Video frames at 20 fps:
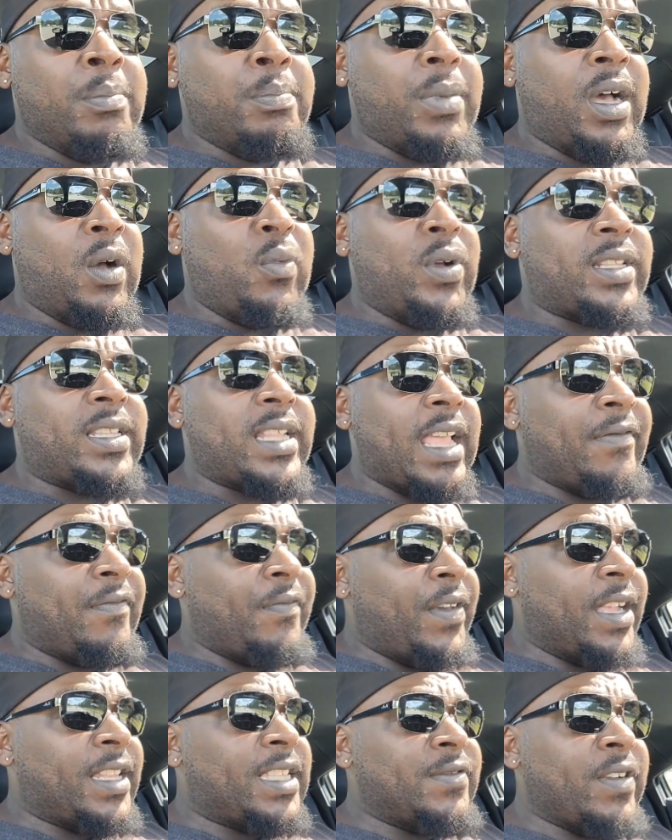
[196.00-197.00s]
But with that
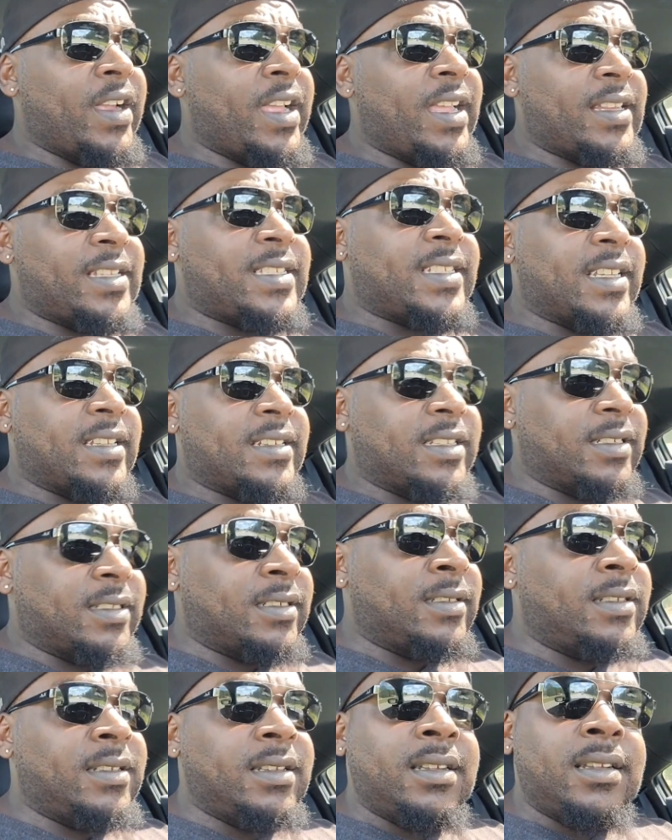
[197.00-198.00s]
Victory
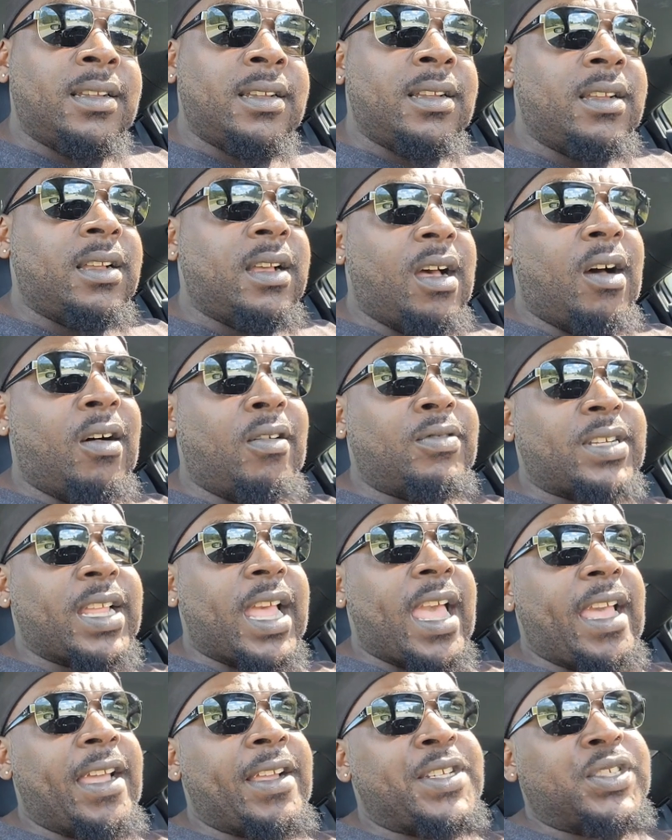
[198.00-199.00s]
antenna on the
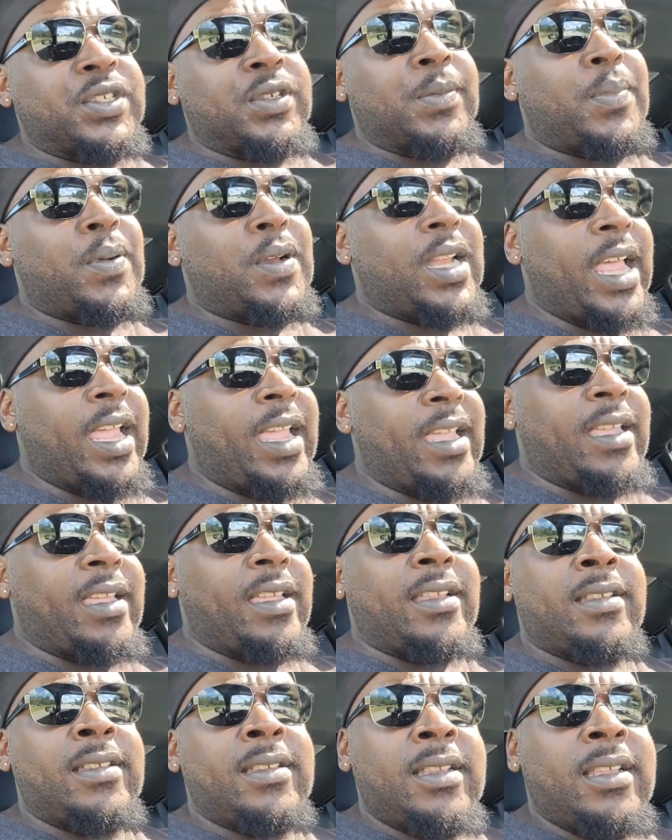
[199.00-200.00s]
actual
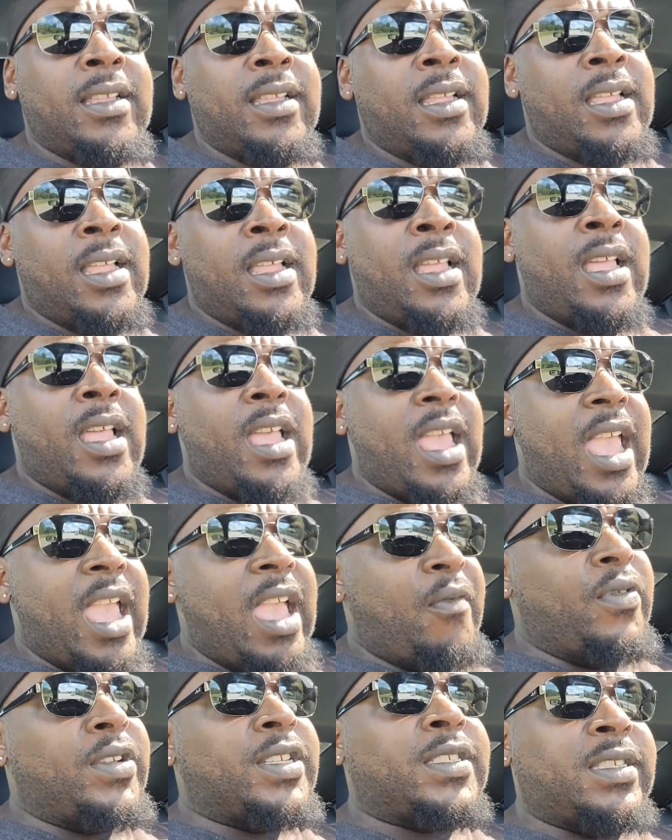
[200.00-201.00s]
plane,
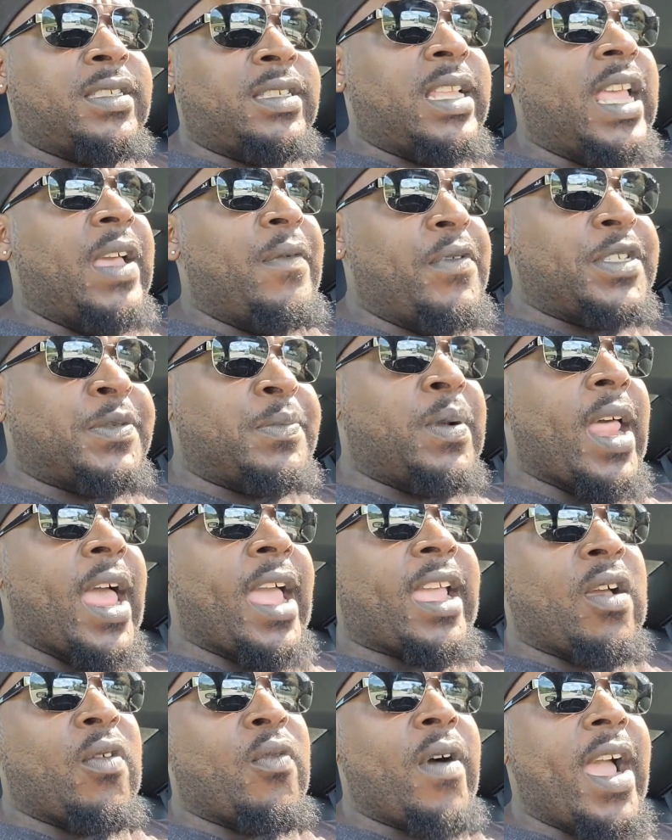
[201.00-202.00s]
it was
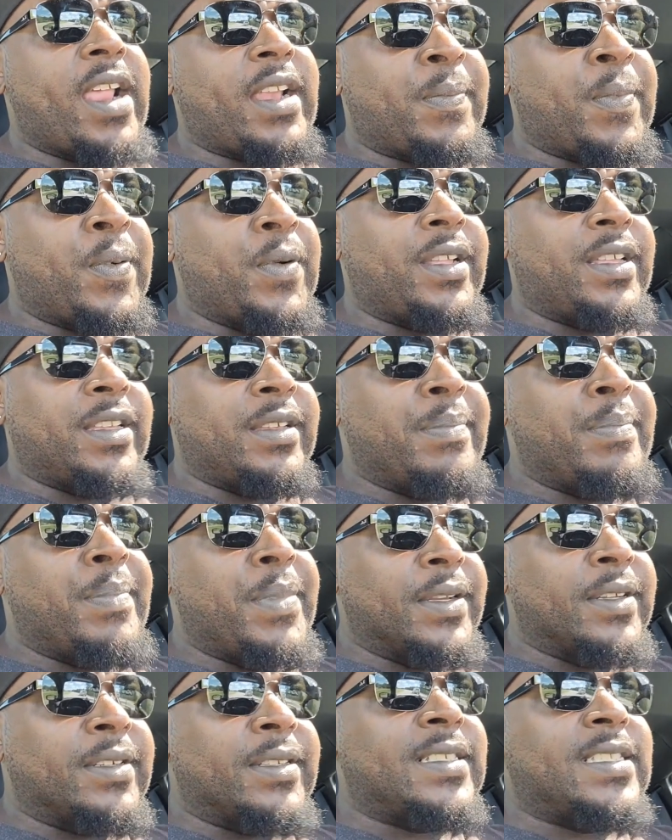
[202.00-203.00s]
black and white a pretty good
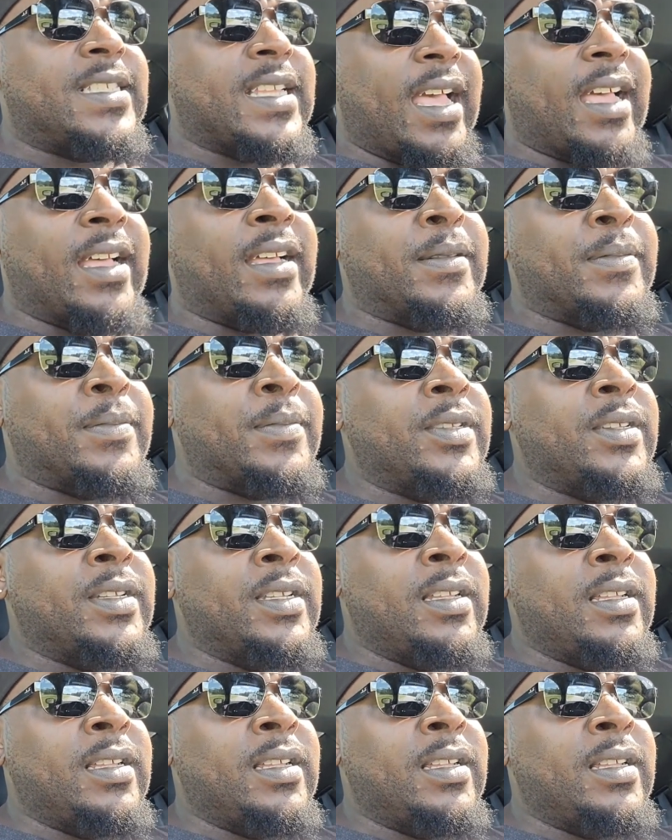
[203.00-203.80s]
bit of the time.